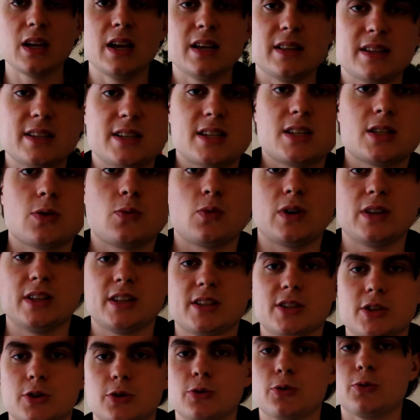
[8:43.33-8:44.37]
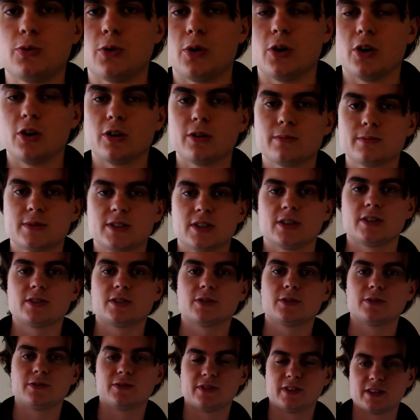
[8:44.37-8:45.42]
This is the one that's a Google Home, so it's
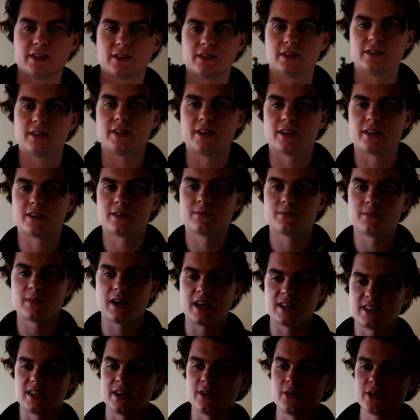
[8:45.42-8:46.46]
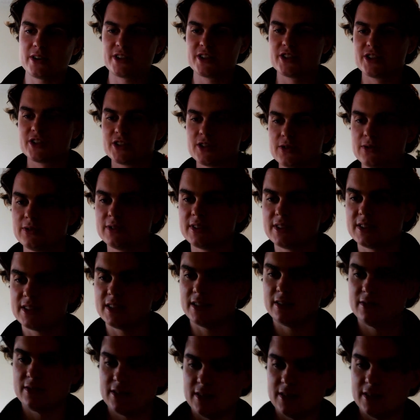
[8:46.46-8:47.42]
good for, you know, asking questions to it and stuff.